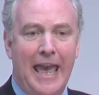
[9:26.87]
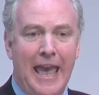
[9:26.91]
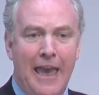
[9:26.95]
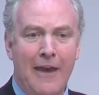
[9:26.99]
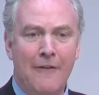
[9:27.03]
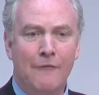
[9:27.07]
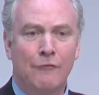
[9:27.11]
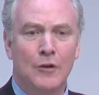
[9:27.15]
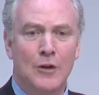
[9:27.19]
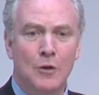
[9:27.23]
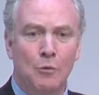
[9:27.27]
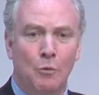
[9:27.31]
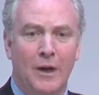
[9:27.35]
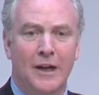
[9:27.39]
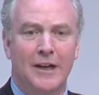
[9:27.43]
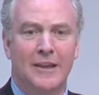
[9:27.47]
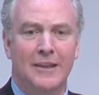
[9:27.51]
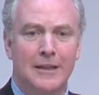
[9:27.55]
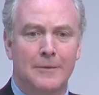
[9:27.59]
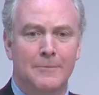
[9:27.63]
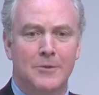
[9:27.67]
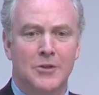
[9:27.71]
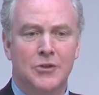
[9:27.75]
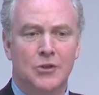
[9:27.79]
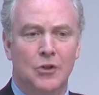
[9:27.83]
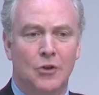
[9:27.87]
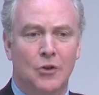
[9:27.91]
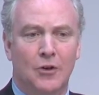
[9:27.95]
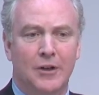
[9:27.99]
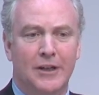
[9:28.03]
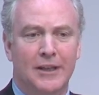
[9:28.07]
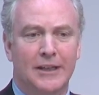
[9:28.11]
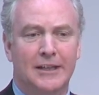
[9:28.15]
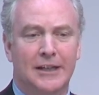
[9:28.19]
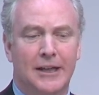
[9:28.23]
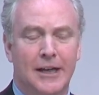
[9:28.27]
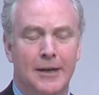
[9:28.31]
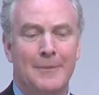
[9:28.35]
Every one of them has
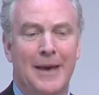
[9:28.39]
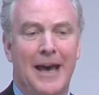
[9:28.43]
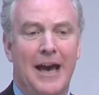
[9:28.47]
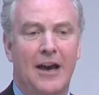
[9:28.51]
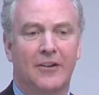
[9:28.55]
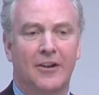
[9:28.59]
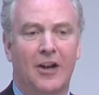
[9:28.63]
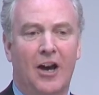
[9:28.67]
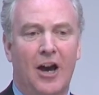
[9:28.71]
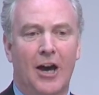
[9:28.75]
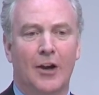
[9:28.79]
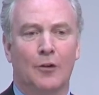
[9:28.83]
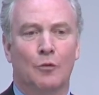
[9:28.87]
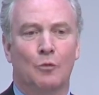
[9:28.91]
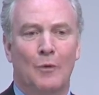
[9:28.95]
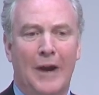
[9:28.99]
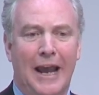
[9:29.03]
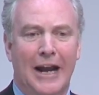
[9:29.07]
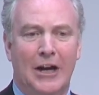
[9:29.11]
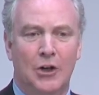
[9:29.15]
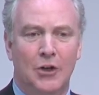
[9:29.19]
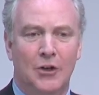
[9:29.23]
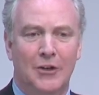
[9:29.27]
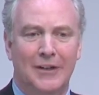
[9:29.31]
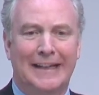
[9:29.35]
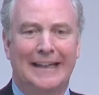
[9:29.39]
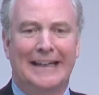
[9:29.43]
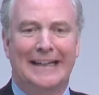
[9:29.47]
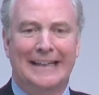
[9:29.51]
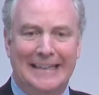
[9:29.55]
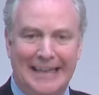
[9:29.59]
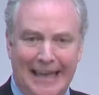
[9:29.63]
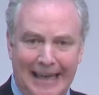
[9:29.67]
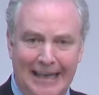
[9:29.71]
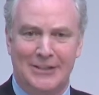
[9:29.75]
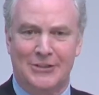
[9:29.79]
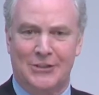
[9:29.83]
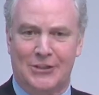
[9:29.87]
already come out on record
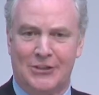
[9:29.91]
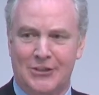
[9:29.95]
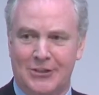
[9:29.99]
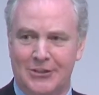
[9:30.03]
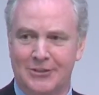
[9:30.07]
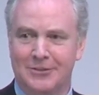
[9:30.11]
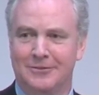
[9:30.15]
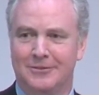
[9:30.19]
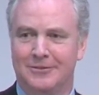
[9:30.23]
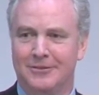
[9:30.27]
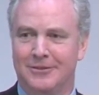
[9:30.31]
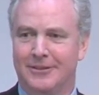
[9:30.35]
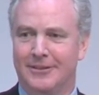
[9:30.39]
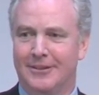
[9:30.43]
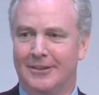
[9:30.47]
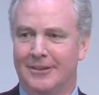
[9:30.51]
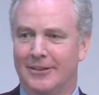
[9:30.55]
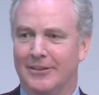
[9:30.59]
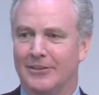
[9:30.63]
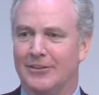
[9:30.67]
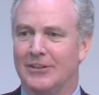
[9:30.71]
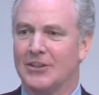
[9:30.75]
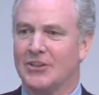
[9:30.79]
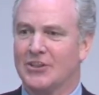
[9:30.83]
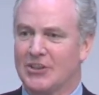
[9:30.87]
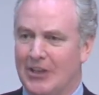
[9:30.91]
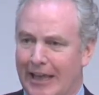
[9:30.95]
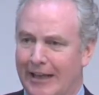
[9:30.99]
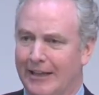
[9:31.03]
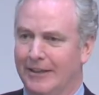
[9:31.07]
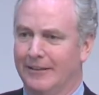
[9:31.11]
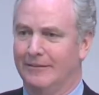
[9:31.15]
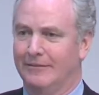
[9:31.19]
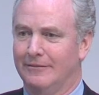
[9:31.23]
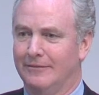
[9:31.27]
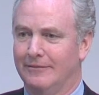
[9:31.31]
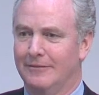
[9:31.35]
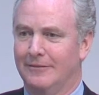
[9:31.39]
against the
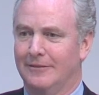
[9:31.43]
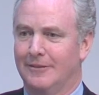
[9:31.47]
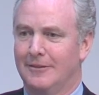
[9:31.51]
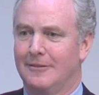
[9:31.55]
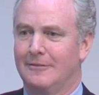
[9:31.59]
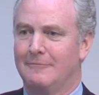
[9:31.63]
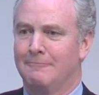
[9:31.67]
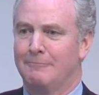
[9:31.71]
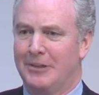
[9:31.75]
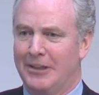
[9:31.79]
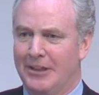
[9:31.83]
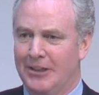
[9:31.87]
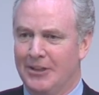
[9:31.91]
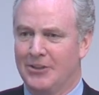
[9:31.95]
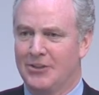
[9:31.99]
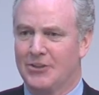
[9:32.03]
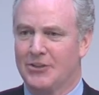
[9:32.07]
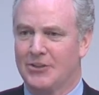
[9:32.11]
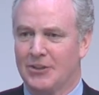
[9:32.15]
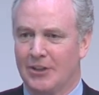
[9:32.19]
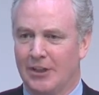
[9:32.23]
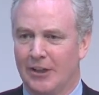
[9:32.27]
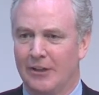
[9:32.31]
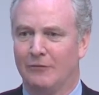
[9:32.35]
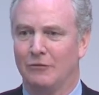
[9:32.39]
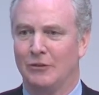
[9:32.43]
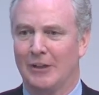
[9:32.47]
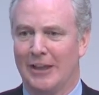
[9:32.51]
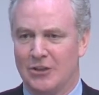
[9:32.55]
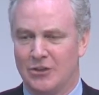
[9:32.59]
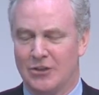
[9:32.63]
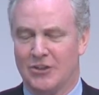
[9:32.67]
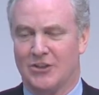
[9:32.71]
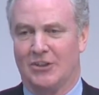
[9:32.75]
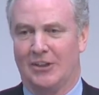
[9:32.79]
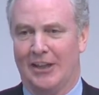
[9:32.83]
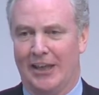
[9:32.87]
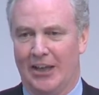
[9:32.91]
Senate piece of
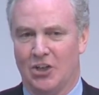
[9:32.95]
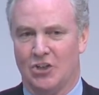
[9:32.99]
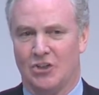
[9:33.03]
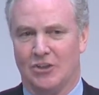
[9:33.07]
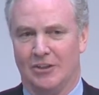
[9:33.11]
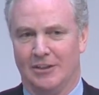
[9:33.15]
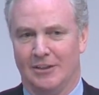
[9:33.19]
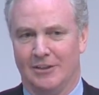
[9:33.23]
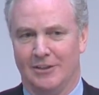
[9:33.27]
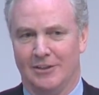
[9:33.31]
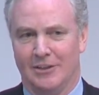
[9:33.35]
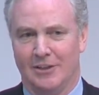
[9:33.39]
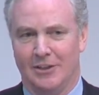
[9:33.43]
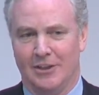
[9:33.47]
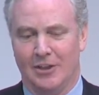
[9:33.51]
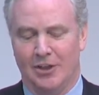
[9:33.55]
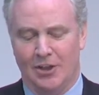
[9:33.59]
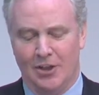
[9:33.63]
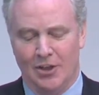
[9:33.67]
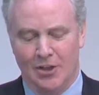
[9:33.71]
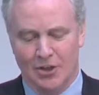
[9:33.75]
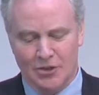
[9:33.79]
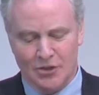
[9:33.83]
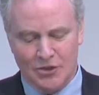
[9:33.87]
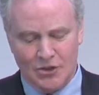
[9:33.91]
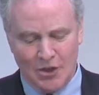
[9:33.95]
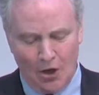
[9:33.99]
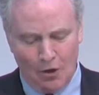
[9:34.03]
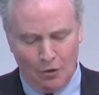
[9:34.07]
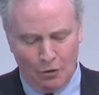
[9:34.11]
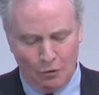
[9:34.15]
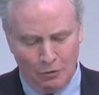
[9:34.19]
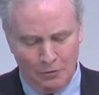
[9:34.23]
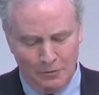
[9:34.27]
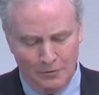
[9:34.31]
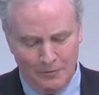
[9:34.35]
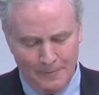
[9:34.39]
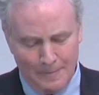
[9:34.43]
legislation.
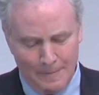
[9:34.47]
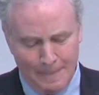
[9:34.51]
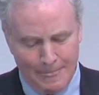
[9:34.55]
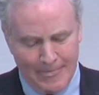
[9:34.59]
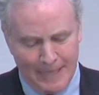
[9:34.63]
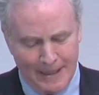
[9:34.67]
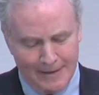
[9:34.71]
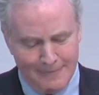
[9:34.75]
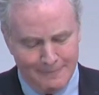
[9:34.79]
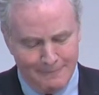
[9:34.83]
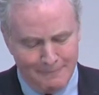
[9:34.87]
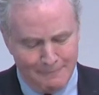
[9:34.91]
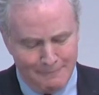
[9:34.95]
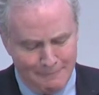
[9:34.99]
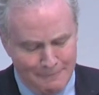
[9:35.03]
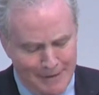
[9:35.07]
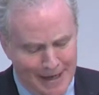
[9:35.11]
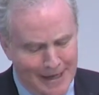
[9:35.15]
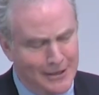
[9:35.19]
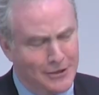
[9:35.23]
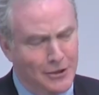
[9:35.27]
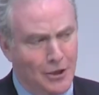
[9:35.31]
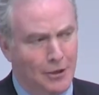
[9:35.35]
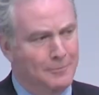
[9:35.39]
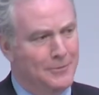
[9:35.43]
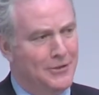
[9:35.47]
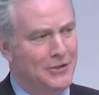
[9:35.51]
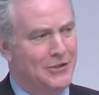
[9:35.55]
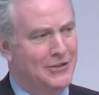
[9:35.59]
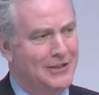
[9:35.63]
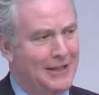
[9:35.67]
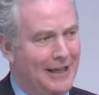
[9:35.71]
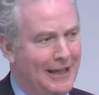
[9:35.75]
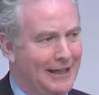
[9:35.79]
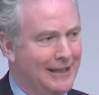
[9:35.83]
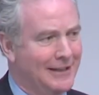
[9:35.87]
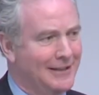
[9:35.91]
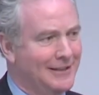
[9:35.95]
So make no
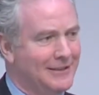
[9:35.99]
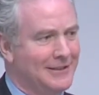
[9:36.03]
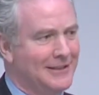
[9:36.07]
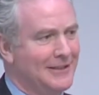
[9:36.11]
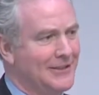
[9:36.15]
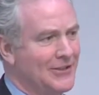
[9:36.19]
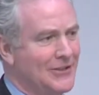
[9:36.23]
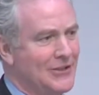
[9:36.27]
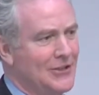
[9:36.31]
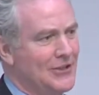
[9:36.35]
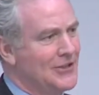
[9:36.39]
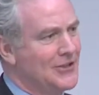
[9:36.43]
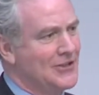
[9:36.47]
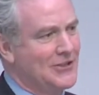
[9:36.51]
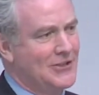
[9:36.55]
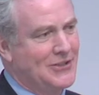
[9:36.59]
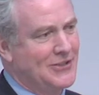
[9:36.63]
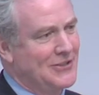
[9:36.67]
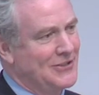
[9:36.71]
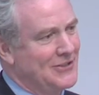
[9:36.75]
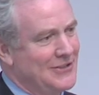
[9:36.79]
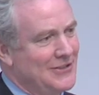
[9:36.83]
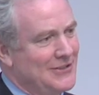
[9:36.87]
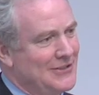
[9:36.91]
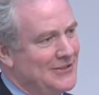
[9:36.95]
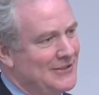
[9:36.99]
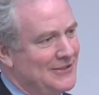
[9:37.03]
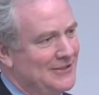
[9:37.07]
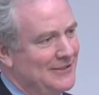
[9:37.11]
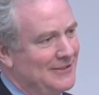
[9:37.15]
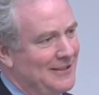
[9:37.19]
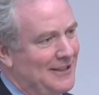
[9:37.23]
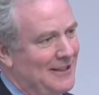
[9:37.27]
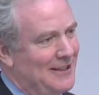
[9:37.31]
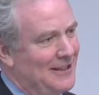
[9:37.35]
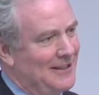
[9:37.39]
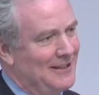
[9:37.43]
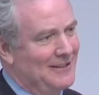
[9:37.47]
mistake, this
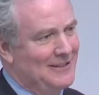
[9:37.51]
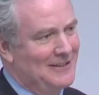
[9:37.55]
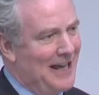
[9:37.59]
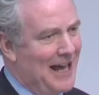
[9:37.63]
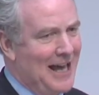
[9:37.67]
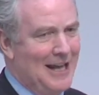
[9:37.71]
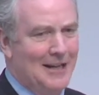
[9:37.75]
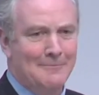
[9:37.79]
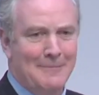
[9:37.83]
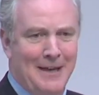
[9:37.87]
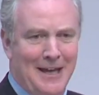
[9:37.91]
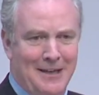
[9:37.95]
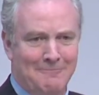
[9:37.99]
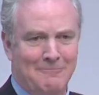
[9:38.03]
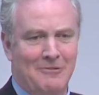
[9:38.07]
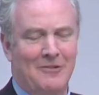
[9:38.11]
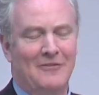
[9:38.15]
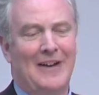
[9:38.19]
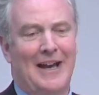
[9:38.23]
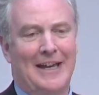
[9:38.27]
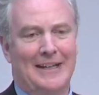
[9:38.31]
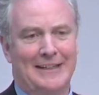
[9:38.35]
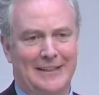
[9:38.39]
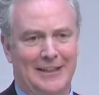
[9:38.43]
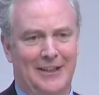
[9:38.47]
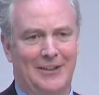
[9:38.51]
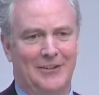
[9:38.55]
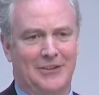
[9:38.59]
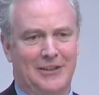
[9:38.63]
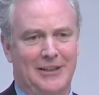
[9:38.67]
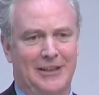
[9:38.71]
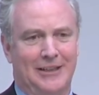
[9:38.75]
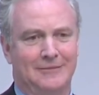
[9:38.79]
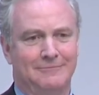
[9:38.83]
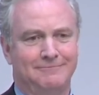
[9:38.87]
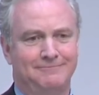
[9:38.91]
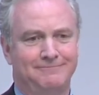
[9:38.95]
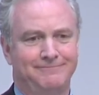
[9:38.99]
is not about providing health
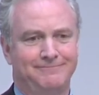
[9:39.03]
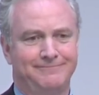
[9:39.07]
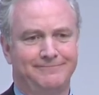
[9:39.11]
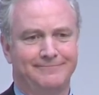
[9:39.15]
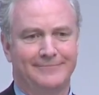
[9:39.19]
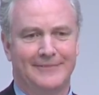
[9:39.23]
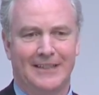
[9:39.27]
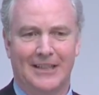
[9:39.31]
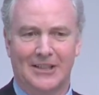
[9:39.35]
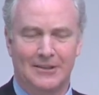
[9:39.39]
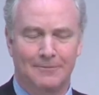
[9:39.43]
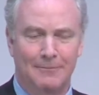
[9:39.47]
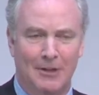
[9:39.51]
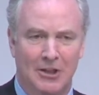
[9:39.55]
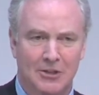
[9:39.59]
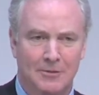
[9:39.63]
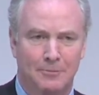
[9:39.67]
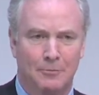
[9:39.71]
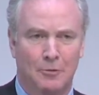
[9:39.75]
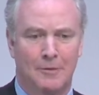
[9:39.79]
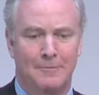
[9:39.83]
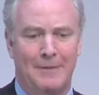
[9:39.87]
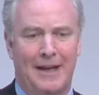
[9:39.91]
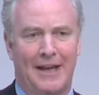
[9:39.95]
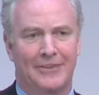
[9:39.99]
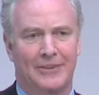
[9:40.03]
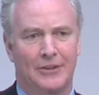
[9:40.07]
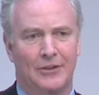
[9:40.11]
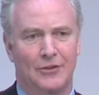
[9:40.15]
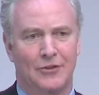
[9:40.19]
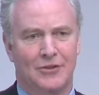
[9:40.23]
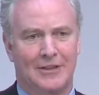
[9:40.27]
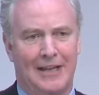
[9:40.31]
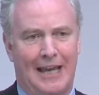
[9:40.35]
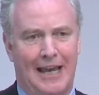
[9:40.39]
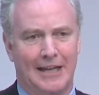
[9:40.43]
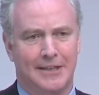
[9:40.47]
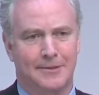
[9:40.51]
care. It's much more about
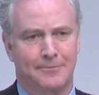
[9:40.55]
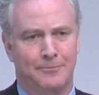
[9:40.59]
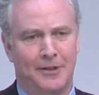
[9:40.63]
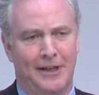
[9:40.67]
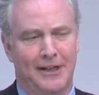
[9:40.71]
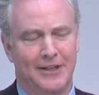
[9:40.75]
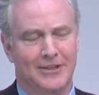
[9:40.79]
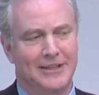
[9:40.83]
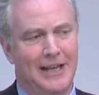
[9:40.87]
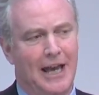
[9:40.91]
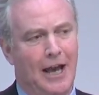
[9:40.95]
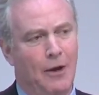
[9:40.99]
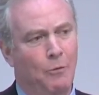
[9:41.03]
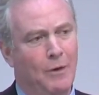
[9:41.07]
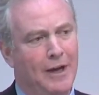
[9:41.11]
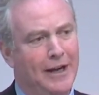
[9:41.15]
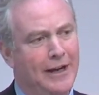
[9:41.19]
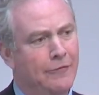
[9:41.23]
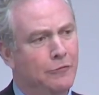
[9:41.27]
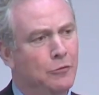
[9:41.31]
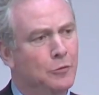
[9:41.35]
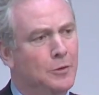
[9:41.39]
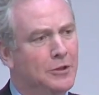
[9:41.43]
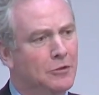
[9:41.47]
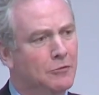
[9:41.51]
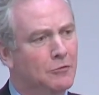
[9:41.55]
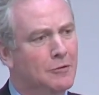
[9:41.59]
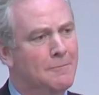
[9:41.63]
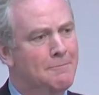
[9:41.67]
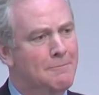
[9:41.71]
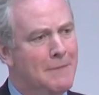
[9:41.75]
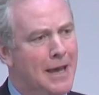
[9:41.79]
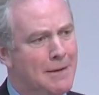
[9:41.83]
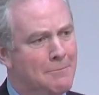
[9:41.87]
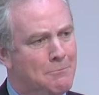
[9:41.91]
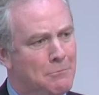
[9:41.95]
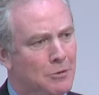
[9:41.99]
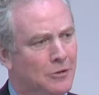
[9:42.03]
those tax breaks. Now, I want everyone to
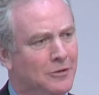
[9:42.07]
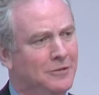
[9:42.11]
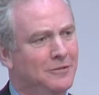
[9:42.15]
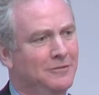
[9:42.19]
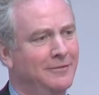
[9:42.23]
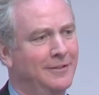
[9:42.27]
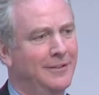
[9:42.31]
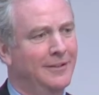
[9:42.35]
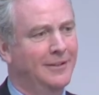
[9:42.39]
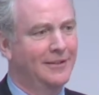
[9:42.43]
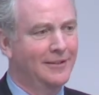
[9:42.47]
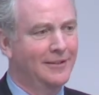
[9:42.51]
remember,